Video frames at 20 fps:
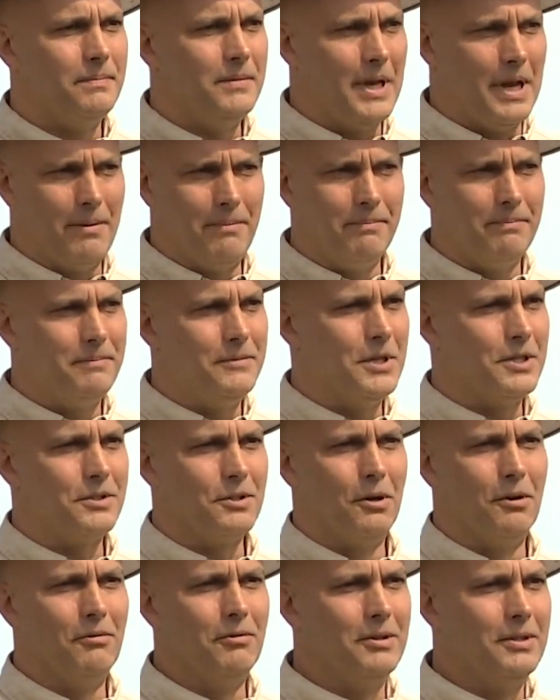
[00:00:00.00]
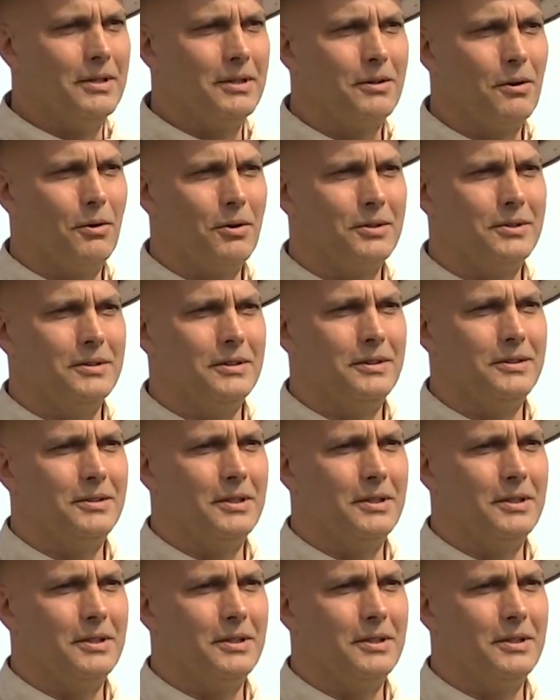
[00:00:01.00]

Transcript: Yeah, just over the course of the